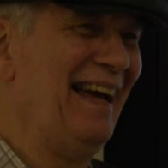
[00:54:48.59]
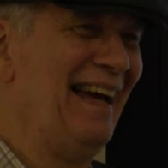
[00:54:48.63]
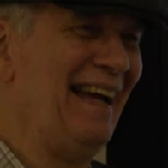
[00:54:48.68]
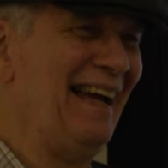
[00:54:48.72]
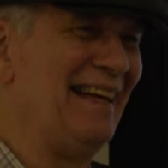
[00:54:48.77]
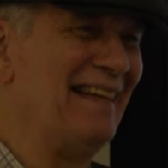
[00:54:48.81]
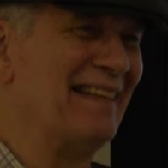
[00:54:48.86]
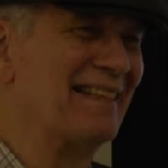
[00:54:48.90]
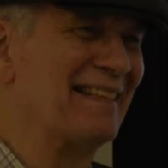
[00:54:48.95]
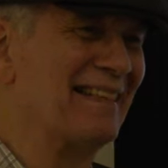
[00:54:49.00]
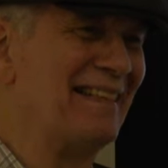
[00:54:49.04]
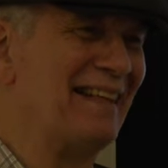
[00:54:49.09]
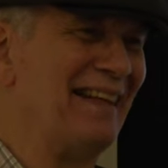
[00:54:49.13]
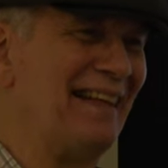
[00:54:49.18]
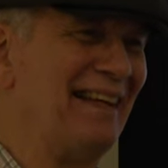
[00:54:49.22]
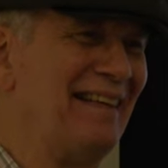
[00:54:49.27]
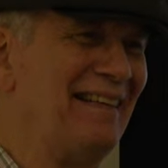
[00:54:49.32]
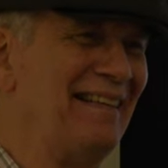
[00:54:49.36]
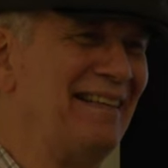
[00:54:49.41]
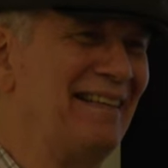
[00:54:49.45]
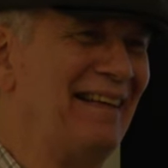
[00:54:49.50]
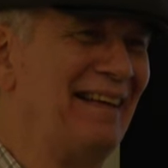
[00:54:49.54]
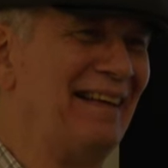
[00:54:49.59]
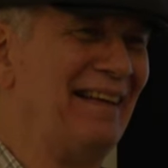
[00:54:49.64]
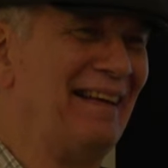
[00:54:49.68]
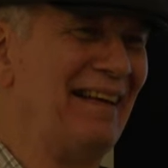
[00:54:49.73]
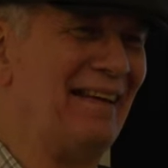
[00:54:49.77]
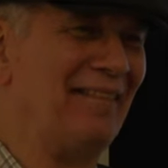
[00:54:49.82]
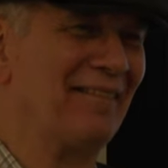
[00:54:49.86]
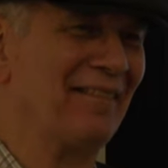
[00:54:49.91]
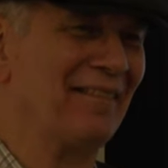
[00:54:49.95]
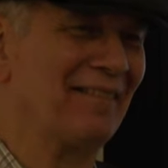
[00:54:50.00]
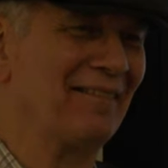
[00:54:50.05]

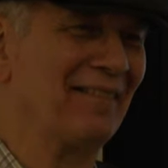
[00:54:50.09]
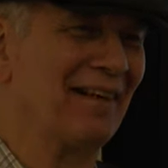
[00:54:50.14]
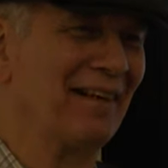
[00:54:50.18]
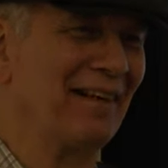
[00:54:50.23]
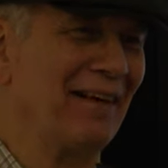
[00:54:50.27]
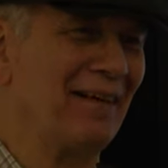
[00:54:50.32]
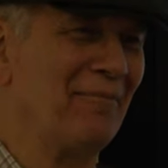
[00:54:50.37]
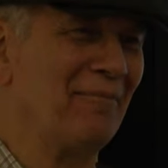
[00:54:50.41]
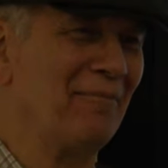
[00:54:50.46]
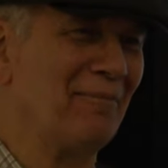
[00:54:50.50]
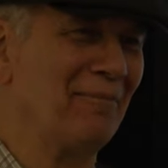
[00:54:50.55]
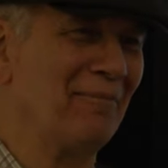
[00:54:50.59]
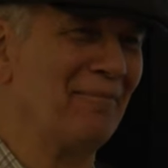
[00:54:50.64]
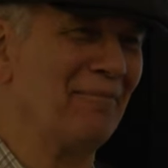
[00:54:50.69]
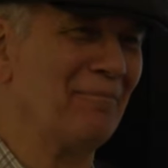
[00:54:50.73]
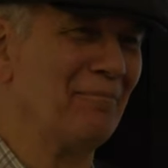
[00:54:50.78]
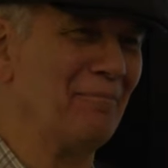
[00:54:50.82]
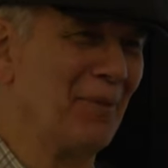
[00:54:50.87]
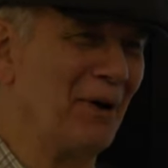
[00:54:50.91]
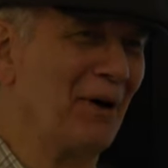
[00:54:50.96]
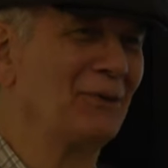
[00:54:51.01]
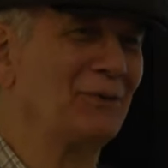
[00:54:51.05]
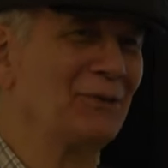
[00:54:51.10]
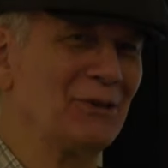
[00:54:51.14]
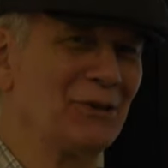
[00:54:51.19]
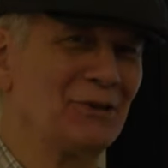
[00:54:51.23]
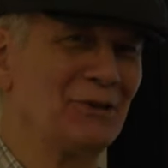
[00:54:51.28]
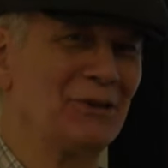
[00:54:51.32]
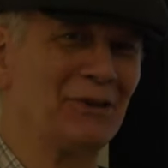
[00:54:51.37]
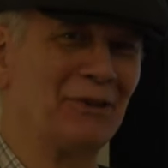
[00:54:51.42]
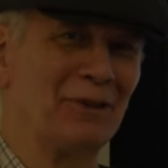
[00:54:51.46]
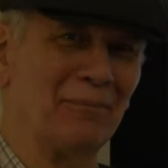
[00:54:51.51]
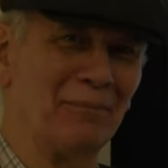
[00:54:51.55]
he really
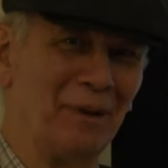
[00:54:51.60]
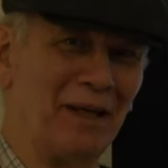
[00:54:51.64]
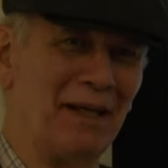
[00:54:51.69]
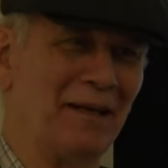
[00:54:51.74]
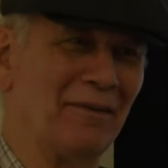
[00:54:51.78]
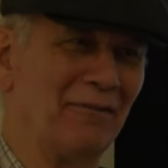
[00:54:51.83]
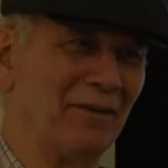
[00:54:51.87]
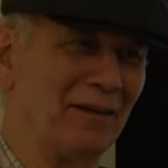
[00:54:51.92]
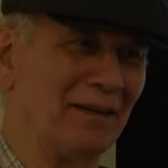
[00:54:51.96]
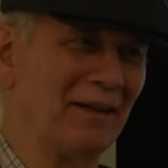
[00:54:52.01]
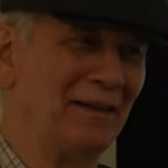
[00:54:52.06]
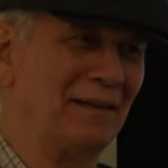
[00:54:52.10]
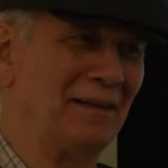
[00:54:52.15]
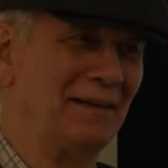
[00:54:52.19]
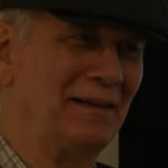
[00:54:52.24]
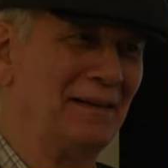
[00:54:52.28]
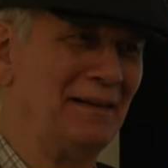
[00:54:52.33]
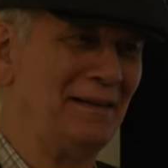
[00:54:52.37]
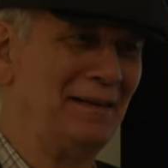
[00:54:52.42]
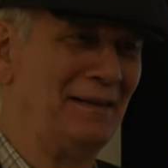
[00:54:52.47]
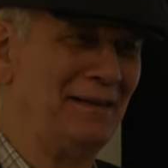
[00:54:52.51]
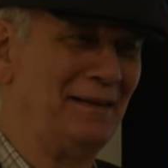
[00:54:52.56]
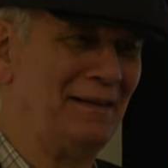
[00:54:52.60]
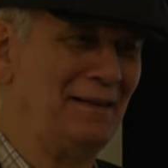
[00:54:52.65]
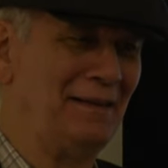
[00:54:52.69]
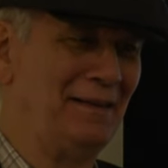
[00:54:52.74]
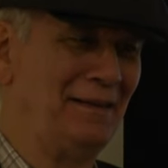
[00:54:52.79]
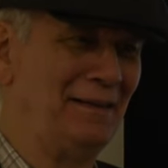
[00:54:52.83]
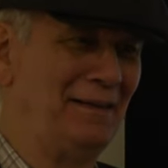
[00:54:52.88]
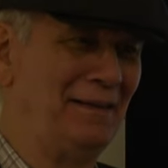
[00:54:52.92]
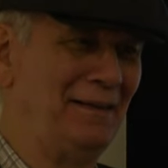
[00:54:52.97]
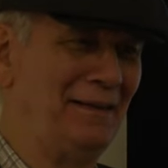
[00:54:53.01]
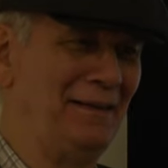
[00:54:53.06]
marches to the beat of a
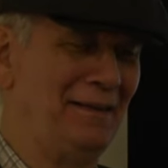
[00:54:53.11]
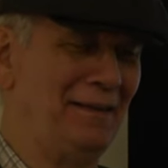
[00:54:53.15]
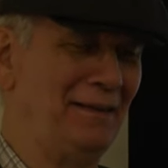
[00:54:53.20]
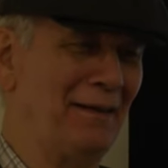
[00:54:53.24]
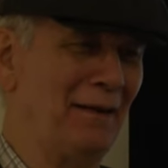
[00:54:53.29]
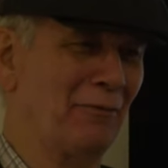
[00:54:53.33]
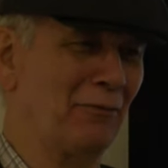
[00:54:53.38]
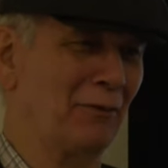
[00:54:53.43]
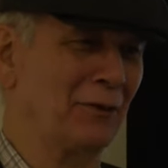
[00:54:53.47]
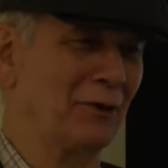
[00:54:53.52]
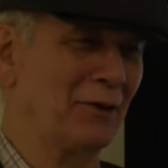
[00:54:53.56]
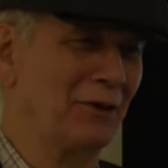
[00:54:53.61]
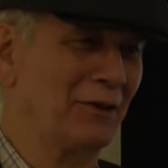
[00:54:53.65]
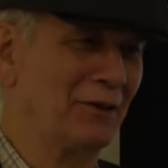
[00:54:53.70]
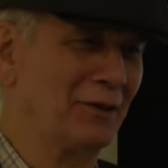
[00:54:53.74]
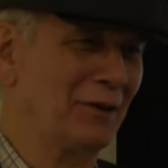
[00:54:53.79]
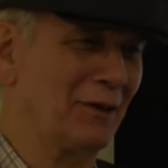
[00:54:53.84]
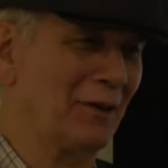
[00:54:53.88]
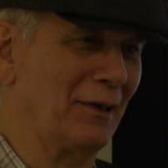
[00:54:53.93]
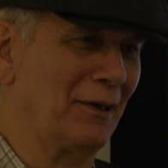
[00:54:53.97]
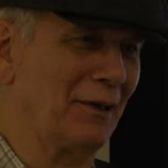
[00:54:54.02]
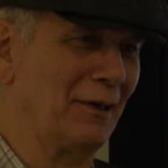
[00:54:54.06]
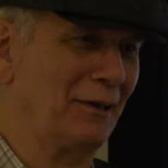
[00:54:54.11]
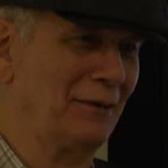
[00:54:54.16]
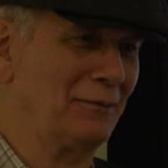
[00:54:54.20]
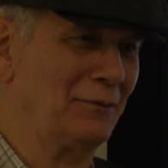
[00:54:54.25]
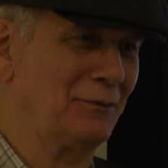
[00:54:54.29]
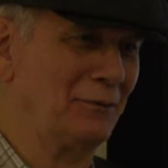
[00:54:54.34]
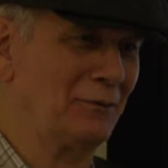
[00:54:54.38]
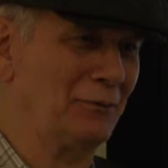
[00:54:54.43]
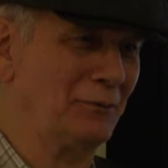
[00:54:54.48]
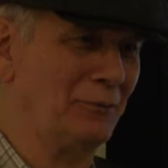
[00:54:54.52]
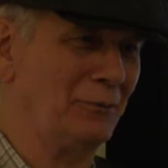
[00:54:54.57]
different
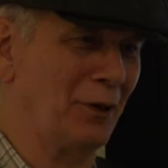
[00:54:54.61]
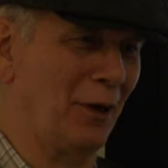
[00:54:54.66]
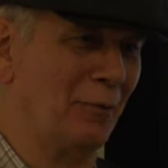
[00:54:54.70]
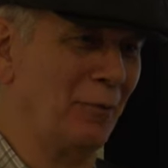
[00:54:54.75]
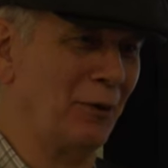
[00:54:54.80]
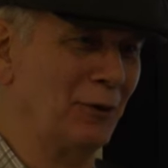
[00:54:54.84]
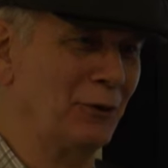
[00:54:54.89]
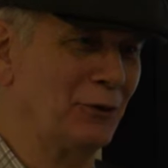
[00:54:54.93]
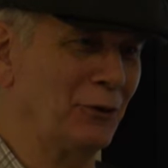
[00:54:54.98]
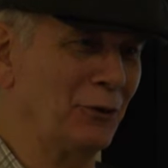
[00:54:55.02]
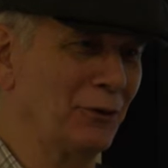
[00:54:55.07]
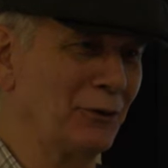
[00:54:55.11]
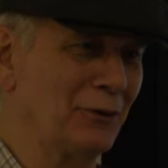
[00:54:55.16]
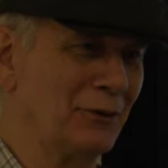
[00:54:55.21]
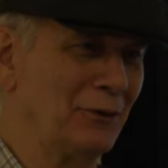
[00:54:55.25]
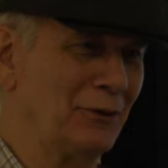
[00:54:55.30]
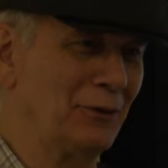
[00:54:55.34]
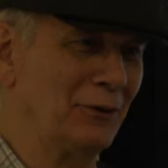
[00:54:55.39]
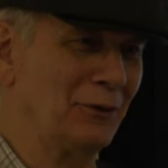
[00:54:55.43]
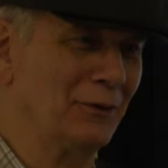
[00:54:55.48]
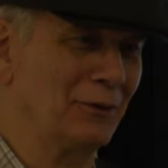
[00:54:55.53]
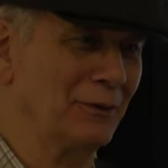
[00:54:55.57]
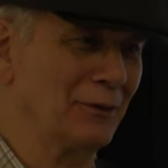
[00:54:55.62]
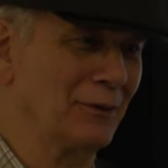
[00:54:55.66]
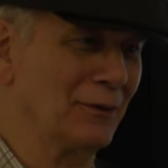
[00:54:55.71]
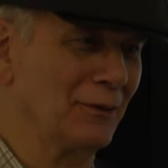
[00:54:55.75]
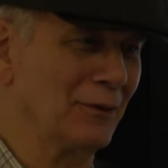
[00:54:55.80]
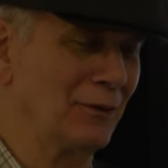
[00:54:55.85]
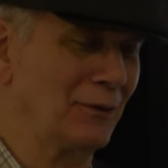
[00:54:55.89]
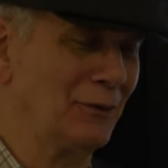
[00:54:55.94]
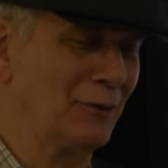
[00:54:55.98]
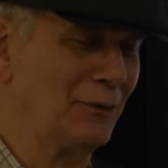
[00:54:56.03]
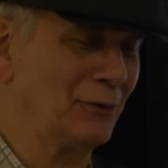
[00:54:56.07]
drummer. You'll
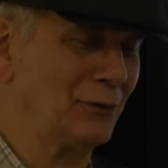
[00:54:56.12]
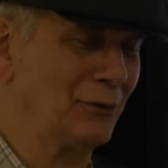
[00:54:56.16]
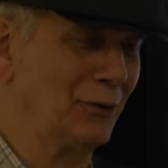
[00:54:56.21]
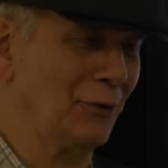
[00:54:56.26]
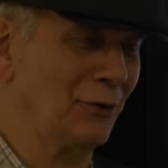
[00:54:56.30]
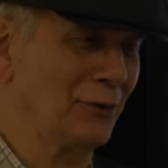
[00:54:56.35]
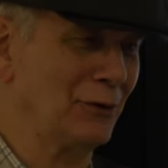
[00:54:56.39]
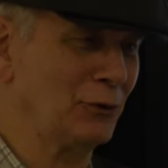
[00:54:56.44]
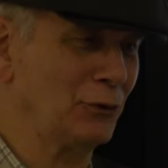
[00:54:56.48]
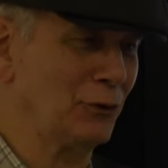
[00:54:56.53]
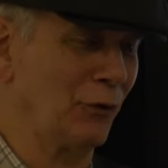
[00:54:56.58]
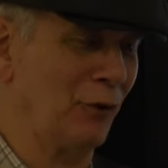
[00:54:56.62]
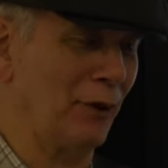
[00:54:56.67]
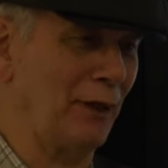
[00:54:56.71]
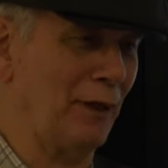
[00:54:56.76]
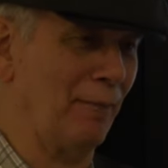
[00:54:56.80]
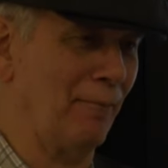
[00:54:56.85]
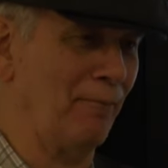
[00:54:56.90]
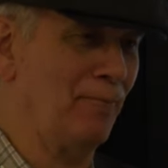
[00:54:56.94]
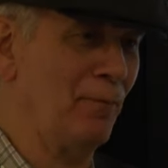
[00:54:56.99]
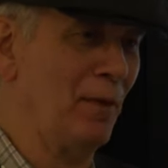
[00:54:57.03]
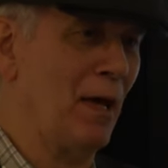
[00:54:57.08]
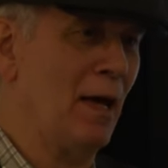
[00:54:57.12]
enjoy him.